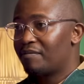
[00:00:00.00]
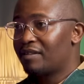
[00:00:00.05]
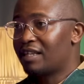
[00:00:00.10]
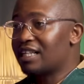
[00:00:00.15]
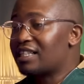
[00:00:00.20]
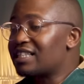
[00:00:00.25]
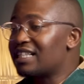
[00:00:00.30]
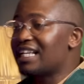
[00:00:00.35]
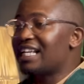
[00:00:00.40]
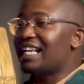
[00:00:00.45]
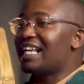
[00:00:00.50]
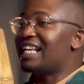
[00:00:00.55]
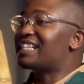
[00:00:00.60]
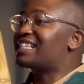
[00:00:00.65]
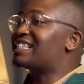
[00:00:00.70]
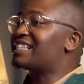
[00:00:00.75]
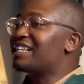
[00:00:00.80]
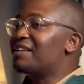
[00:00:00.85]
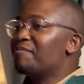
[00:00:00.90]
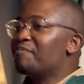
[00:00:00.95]
This,
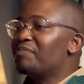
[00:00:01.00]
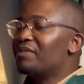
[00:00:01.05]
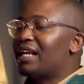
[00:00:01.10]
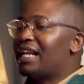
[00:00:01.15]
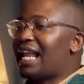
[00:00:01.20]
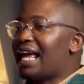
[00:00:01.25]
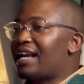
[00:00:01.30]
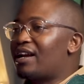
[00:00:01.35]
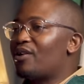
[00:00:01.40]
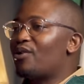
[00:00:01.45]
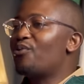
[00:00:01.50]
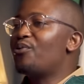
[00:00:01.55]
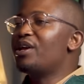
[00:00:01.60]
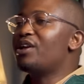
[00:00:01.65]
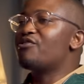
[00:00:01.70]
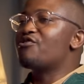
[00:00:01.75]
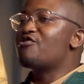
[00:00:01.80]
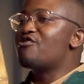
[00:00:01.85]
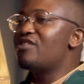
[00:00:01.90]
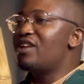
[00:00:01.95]
it's like,
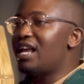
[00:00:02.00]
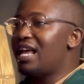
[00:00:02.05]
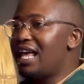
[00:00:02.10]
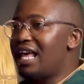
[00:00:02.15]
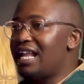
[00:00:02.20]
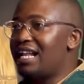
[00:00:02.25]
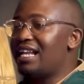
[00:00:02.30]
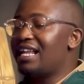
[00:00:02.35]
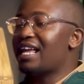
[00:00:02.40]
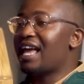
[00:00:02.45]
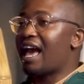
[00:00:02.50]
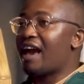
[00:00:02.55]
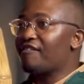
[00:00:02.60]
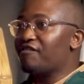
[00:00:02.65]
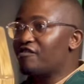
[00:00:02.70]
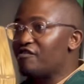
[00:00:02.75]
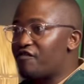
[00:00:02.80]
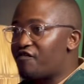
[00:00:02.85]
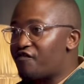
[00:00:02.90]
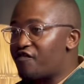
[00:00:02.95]
we really
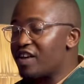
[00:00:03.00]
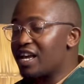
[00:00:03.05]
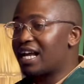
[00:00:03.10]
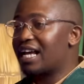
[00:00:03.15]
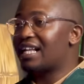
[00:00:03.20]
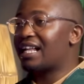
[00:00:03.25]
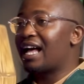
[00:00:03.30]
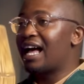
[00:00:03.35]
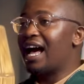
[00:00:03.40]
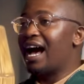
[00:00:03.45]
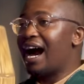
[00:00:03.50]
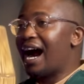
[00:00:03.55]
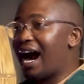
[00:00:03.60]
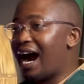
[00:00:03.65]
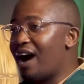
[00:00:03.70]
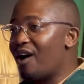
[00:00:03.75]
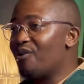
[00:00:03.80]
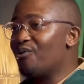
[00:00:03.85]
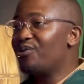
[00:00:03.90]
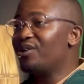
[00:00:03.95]
have to figure
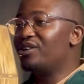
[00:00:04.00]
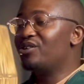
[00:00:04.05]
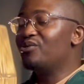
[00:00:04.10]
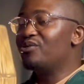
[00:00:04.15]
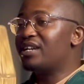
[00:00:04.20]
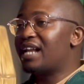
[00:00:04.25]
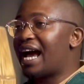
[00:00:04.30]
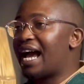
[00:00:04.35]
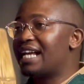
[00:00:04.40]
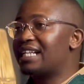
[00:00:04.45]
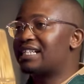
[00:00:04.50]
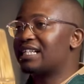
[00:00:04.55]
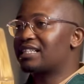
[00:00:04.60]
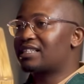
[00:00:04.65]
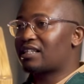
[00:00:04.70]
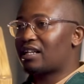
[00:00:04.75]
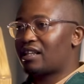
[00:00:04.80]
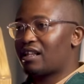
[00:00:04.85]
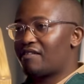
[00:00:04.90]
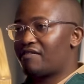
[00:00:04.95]
how we unite
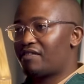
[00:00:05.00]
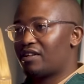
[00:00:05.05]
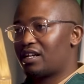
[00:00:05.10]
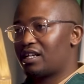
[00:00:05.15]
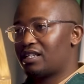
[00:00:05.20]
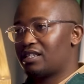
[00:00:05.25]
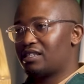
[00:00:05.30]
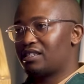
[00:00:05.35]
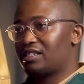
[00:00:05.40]
as South Africans.